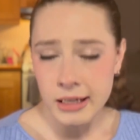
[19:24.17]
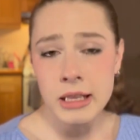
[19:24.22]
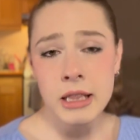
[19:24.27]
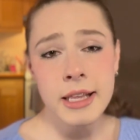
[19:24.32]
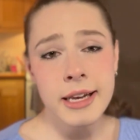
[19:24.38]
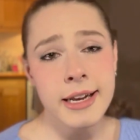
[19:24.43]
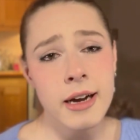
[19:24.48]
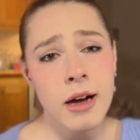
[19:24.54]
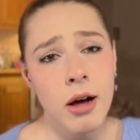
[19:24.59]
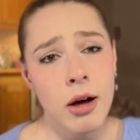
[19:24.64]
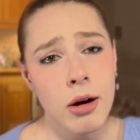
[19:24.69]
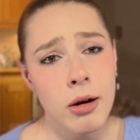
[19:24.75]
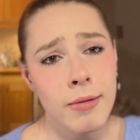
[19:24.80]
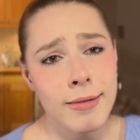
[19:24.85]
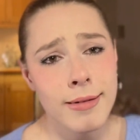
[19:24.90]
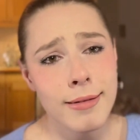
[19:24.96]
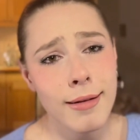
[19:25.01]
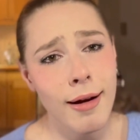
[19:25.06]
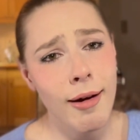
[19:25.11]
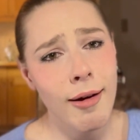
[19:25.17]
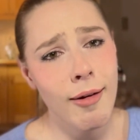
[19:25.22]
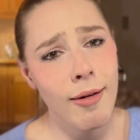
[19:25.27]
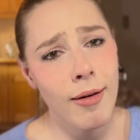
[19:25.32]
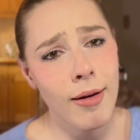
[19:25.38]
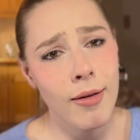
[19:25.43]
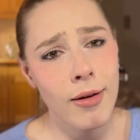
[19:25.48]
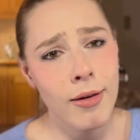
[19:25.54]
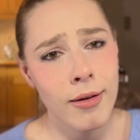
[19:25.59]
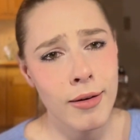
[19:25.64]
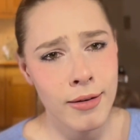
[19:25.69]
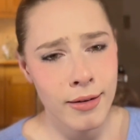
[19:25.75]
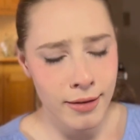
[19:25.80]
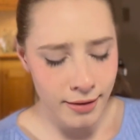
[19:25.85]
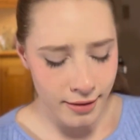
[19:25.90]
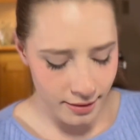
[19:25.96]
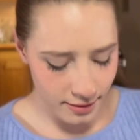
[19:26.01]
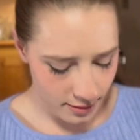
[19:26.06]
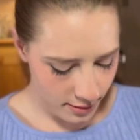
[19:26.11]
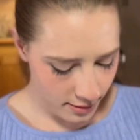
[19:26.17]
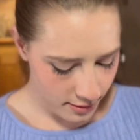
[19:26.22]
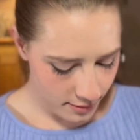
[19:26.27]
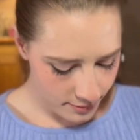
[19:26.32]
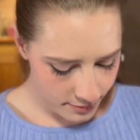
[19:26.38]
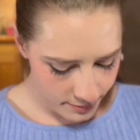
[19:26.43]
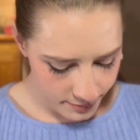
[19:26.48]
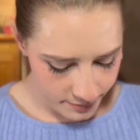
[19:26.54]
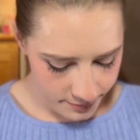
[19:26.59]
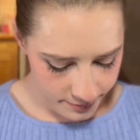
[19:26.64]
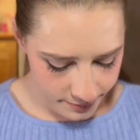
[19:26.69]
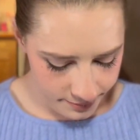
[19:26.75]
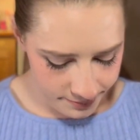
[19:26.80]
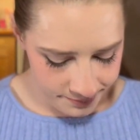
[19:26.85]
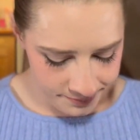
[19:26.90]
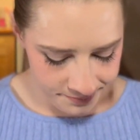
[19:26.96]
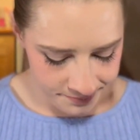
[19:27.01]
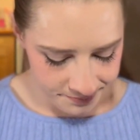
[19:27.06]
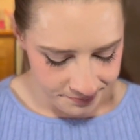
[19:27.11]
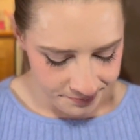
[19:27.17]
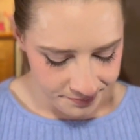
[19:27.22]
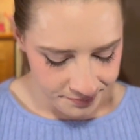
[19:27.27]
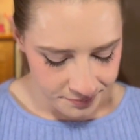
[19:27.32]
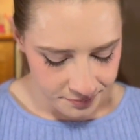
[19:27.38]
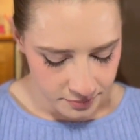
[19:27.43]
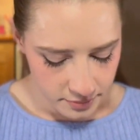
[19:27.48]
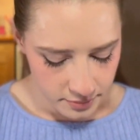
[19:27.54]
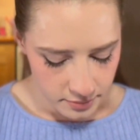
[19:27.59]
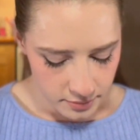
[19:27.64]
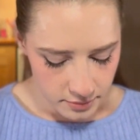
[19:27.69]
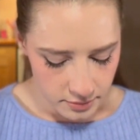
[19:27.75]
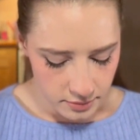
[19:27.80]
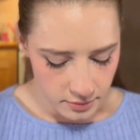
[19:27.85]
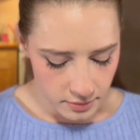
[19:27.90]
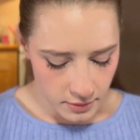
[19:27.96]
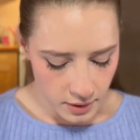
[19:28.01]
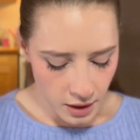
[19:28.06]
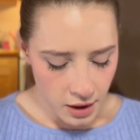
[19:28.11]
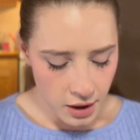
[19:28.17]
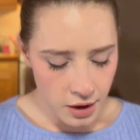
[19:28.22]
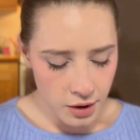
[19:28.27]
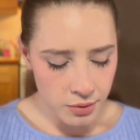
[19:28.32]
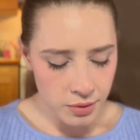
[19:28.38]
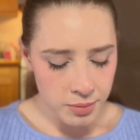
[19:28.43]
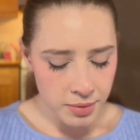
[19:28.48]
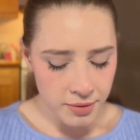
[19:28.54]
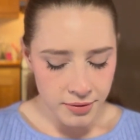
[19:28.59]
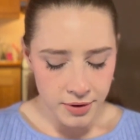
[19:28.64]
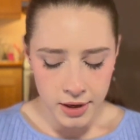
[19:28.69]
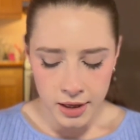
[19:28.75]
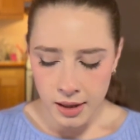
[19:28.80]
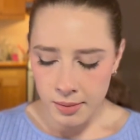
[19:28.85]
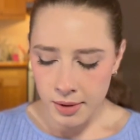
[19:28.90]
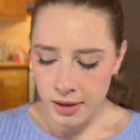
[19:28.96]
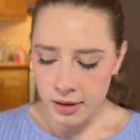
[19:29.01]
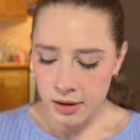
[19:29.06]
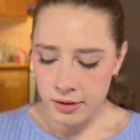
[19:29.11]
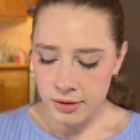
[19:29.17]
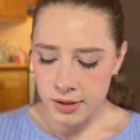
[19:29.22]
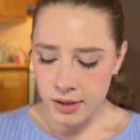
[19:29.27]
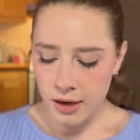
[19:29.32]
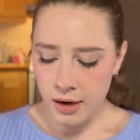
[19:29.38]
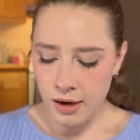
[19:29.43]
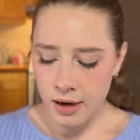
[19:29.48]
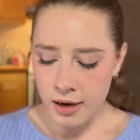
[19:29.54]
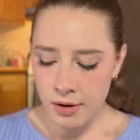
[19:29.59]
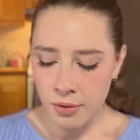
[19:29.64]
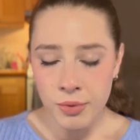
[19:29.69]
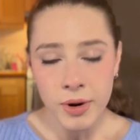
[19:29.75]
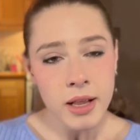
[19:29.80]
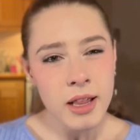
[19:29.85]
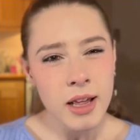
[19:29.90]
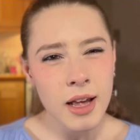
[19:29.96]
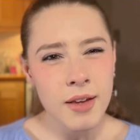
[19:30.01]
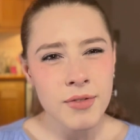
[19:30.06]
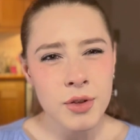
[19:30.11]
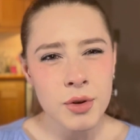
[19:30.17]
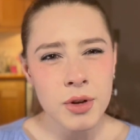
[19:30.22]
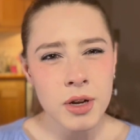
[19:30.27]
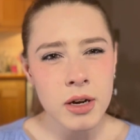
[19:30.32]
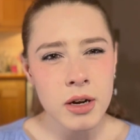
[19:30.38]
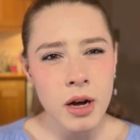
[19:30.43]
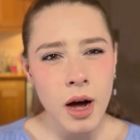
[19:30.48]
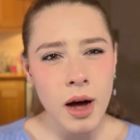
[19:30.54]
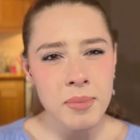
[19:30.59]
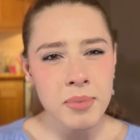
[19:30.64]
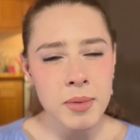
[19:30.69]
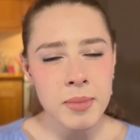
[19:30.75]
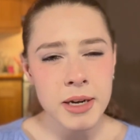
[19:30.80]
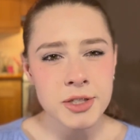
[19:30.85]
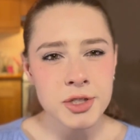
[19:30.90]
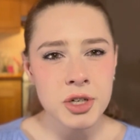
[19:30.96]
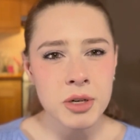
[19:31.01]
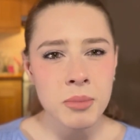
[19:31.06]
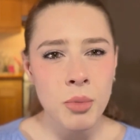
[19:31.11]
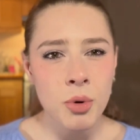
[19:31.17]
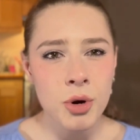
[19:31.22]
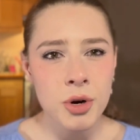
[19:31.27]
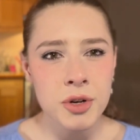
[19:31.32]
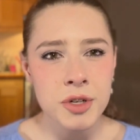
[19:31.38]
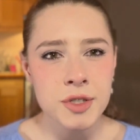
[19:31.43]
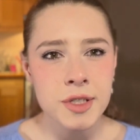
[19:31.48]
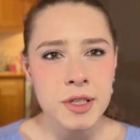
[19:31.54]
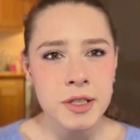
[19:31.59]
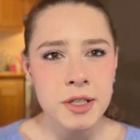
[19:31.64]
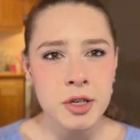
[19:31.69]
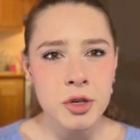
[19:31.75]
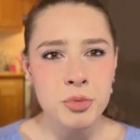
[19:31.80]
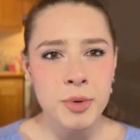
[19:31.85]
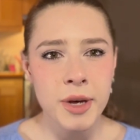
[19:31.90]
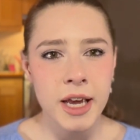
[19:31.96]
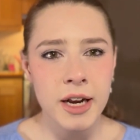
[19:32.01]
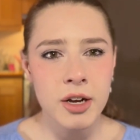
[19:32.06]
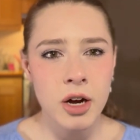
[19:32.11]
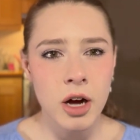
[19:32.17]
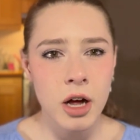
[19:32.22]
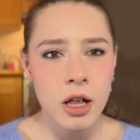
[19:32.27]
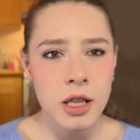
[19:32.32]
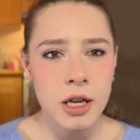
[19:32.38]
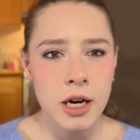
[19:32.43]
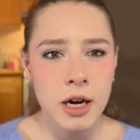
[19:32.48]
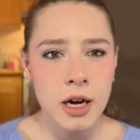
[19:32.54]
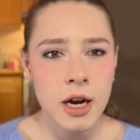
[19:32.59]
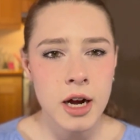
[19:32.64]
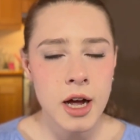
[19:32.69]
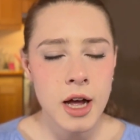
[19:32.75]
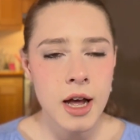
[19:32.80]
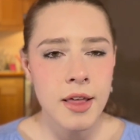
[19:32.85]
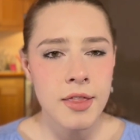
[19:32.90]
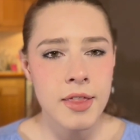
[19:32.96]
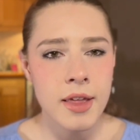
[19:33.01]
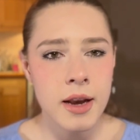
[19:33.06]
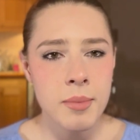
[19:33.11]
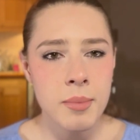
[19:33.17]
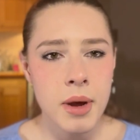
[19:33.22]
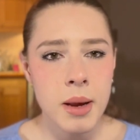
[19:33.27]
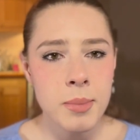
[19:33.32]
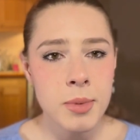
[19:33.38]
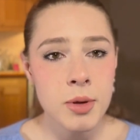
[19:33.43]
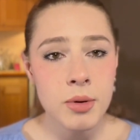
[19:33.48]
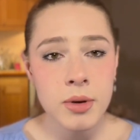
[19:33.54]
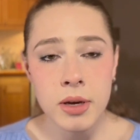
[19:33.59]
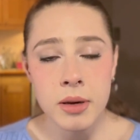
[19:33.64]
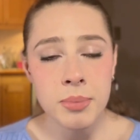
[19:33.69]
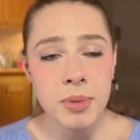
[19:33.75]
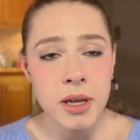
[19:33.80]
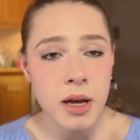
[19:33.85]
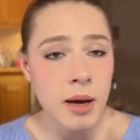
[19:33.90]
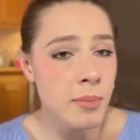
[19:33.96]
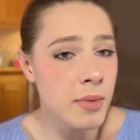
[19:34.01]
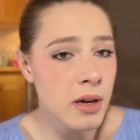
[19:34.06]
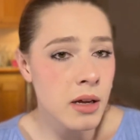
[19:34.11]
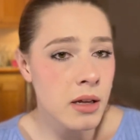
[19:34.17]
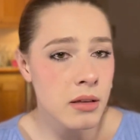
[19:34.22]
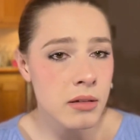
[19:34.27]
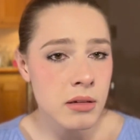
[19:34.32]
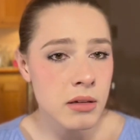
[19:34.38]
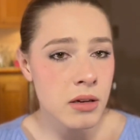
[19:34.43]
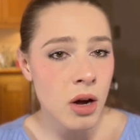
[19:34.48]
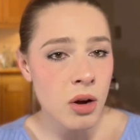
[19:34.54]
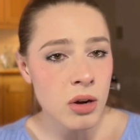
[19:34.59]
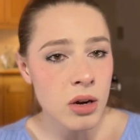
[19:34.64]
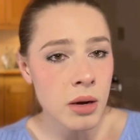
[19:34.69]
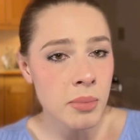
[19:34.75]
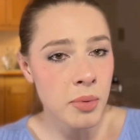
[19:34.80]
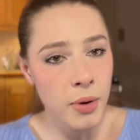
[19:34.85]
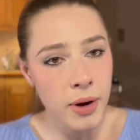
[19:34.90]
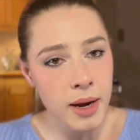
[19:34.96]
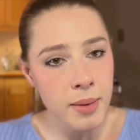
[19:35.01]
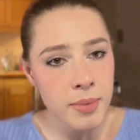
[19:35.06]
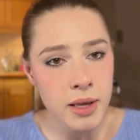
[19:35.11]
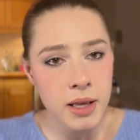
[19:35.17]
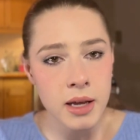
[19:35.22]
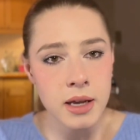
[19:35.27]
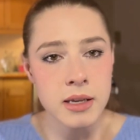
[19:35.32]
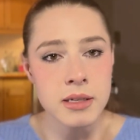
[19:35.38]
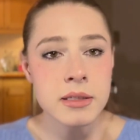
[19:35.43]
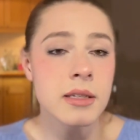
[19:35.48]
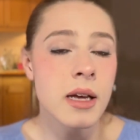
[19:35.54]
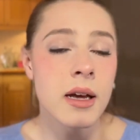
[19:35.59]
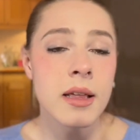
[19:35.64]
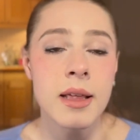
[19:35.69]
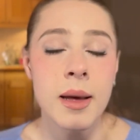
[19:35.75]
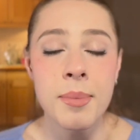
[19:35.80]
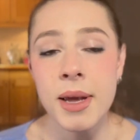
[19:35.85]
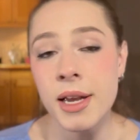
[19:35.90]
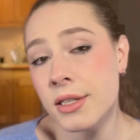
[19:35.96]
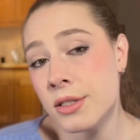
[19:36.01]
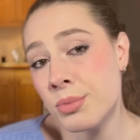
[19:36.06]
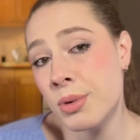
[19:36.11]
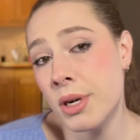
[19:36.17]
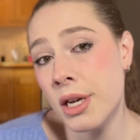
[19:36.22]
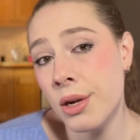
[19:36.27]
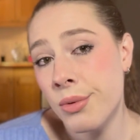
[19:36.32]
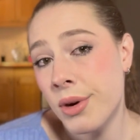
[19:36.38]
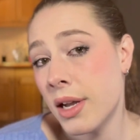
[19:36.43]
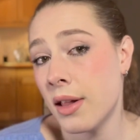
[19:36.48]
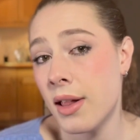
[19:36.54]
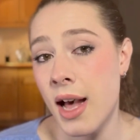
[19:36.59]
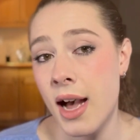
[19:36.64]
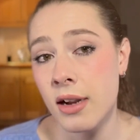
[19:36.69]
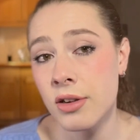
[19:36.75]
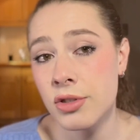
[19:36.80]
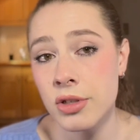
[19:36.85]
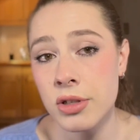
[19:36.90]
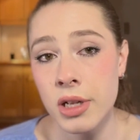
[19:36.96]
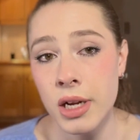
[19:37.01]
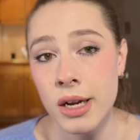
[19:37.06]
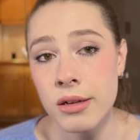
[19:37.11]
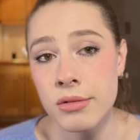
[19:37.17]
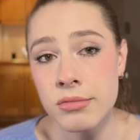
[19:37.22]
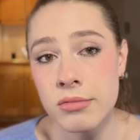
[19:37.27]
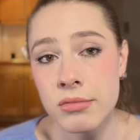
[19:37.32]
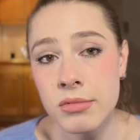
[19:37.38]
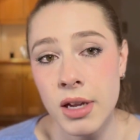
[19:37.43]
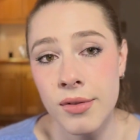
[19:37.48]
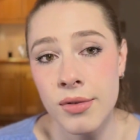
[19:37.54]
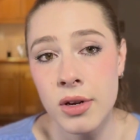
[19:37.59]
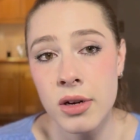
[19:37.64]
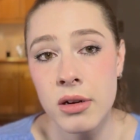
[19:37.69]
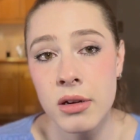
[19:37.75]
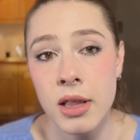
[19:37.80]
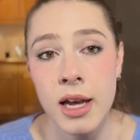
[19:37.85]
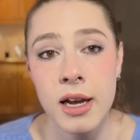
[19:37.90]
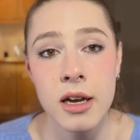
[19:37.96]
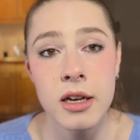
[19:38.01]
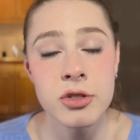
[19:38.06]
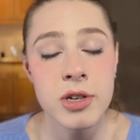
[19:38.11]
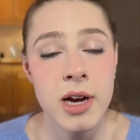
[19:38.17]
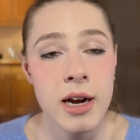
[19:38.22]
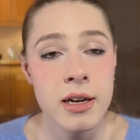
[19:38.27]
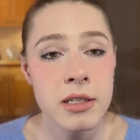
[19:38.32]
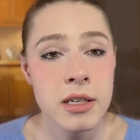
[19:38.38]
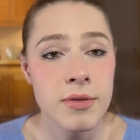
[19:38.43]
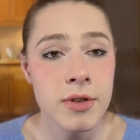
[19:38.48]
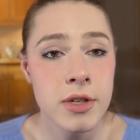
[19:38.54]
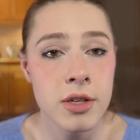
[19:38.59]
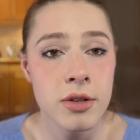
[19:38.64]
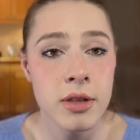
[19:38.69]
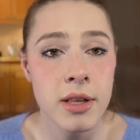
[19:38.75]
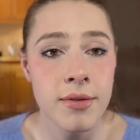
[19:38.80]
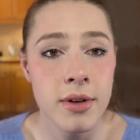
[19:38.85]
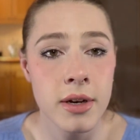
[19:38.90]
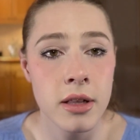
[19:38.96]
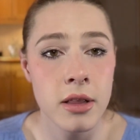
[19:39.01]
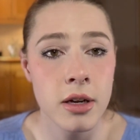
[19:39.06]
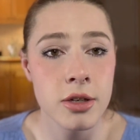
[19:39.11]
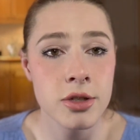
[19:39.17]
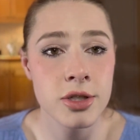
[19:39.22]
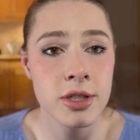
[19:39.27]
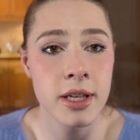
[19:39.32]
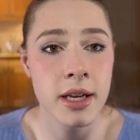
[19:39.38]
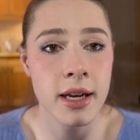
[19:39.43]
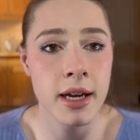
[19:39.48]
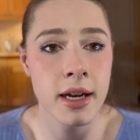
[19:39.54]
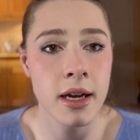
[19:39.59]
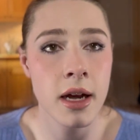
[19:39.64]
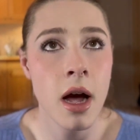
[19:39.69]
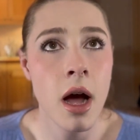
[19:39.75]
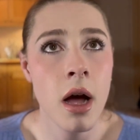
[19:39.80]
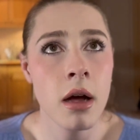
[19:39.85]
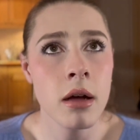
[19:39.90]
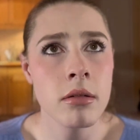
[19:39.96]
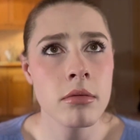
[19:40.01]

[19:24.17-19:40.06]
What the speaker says: Cleo, no. Would prefer to keep my clothes on. Well, if you could compromise your morals a little bit, caller, then maybe you could become a go-go boy, because that pays pretty well, actually, if you're like attractive and you live in a large city.